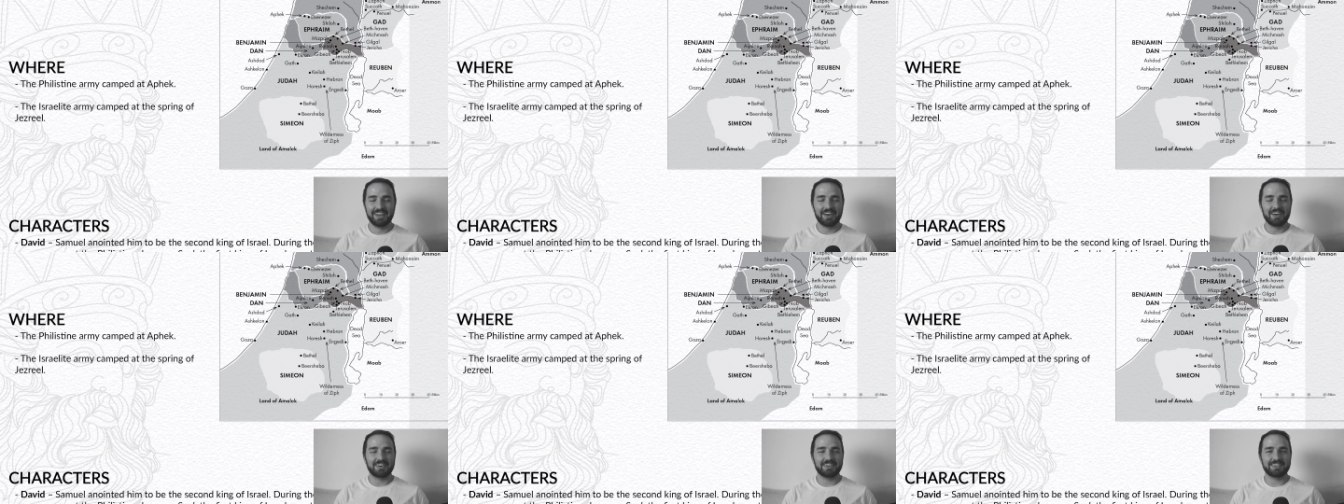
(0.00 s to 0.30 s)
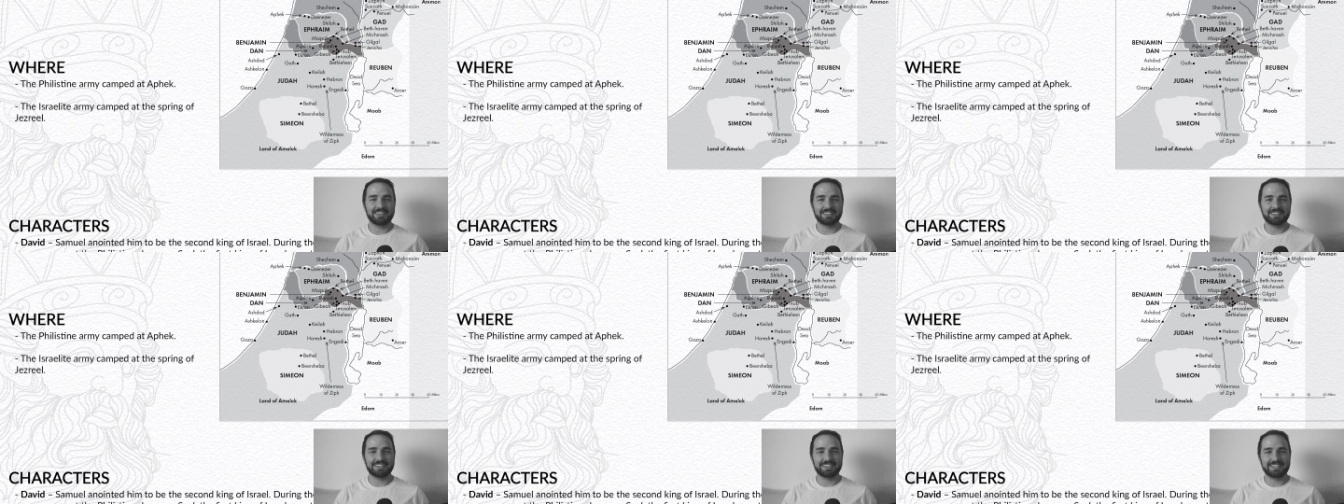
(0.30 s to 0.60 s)

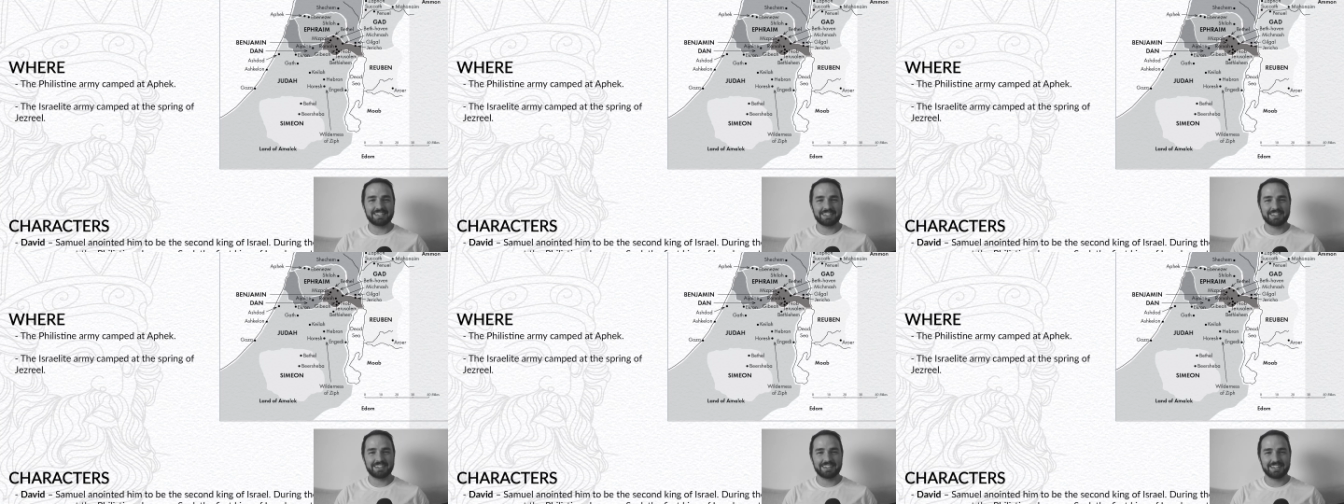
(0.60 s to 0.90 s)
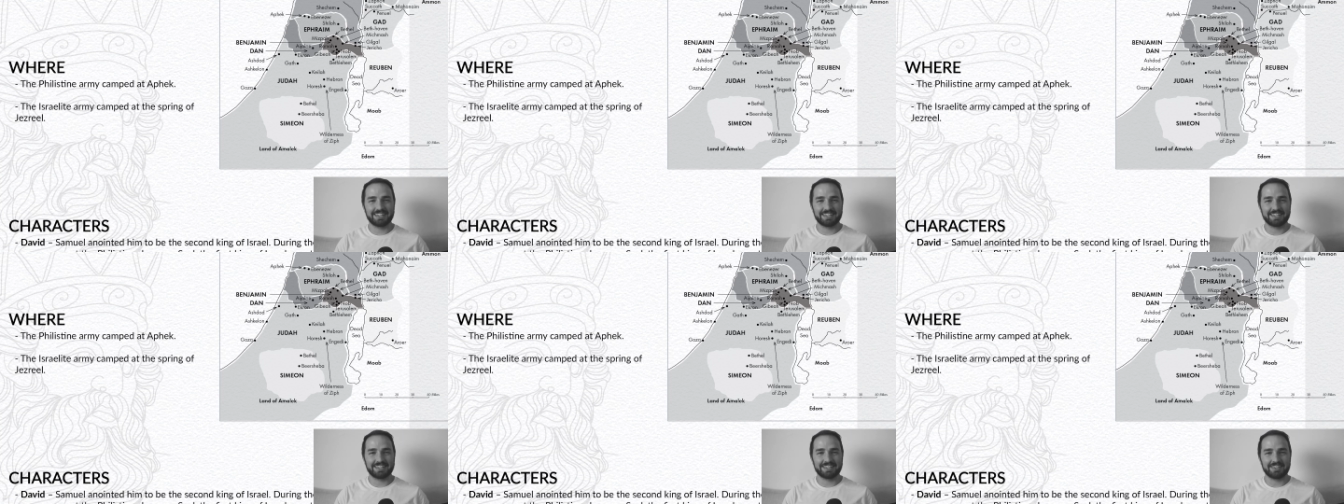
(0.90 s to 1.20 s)
uh,
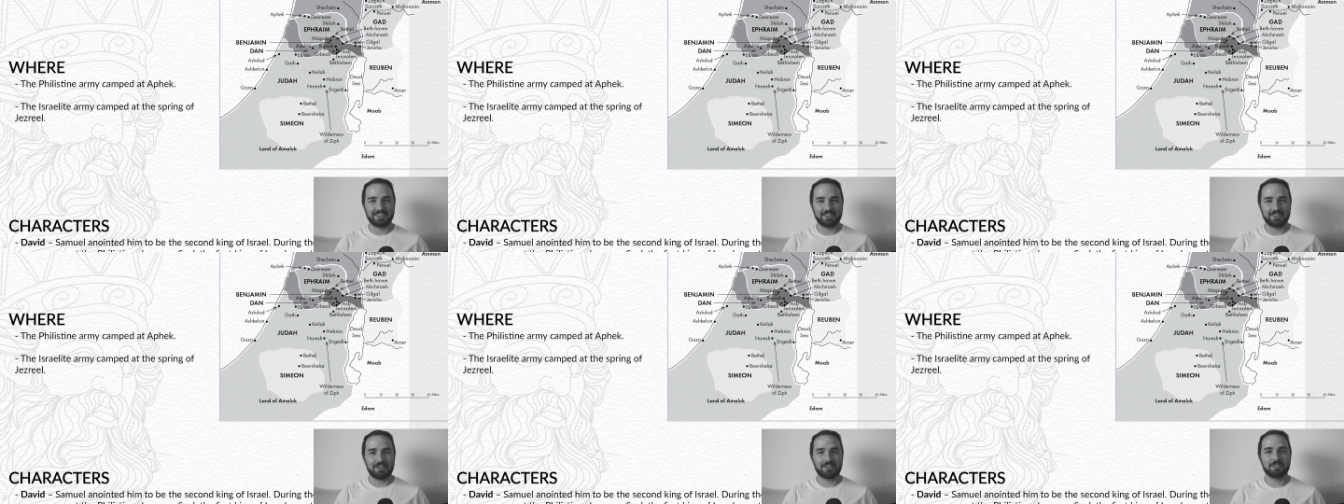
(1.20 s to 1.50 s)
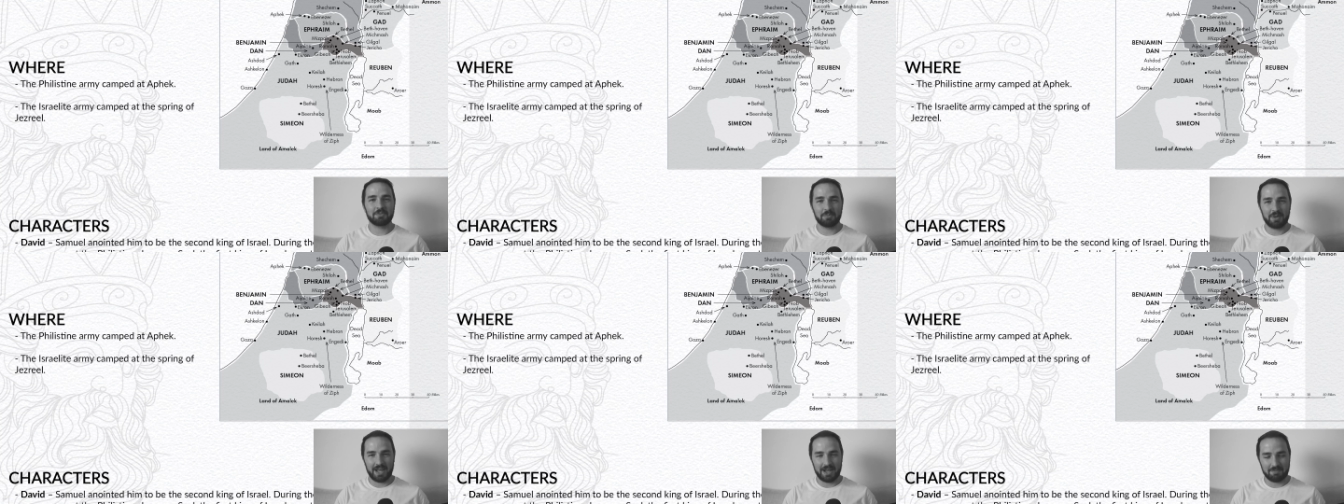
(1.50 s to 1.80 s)
in uh, on
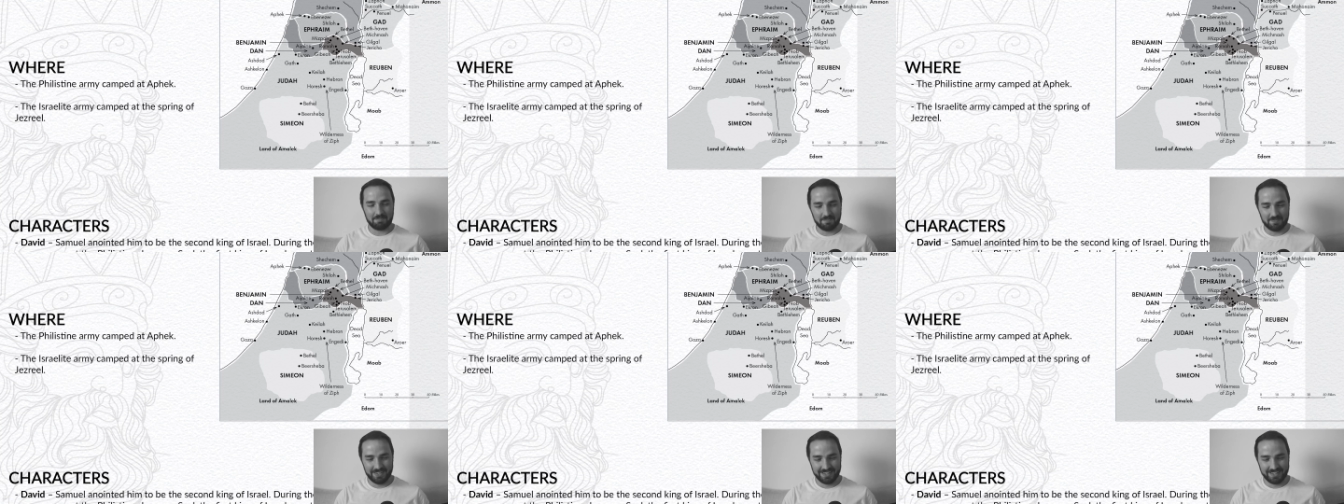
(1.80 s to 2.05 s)
the map?